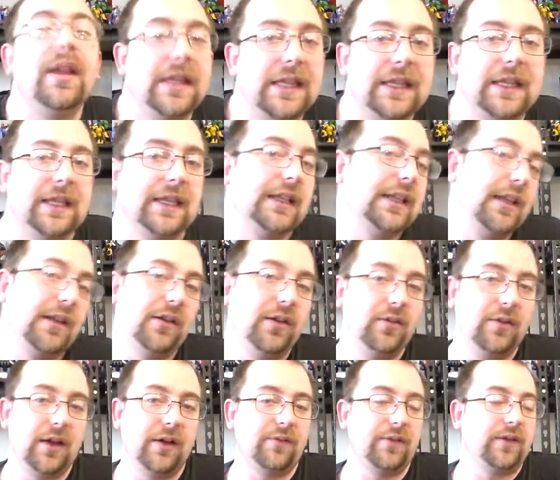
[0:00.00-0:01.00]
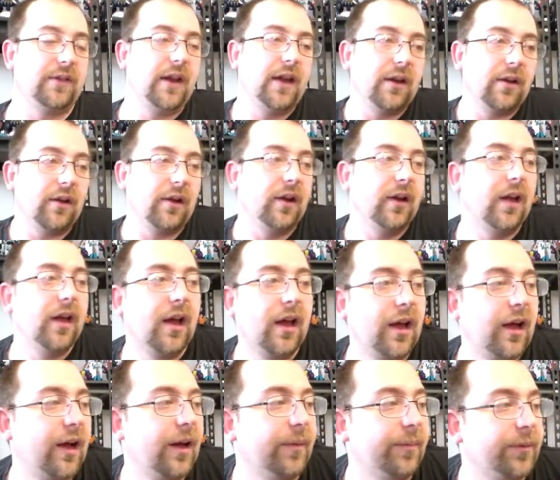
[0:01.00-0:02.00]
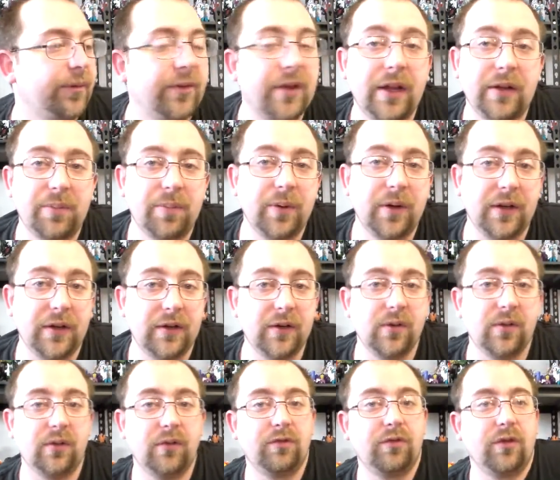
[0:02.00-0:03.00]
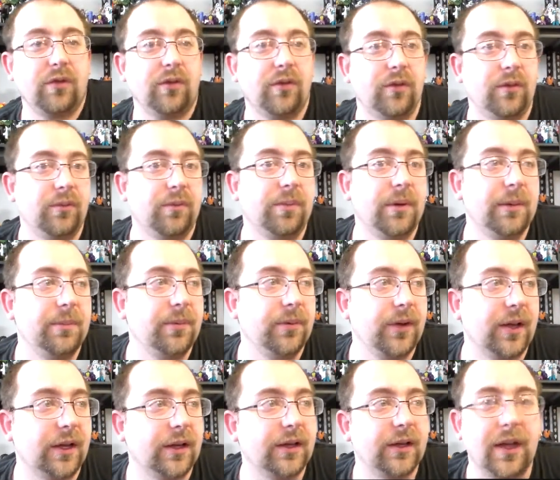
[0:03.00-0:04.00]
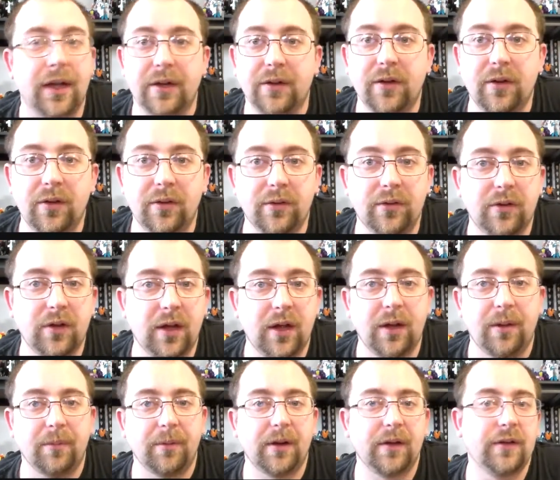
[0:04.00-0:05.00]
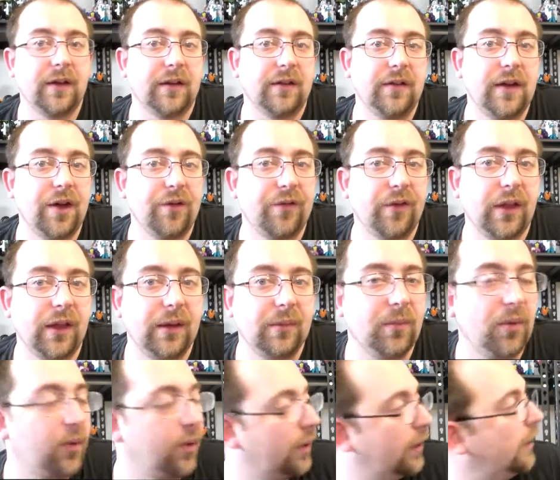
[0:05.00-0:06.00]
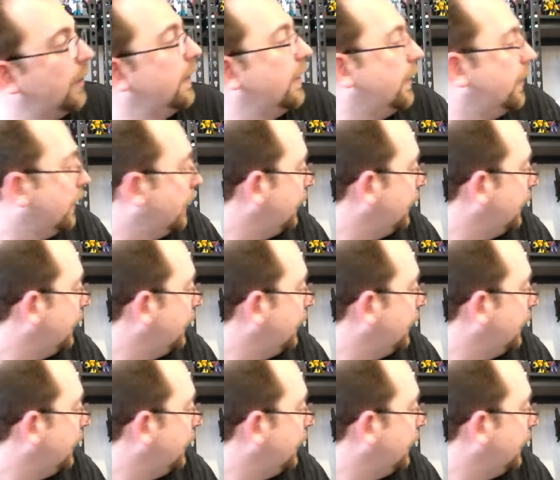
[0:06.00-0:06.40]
with the new Devastator. Um, so that's pretty cool for people that collect those because um, that's definitely more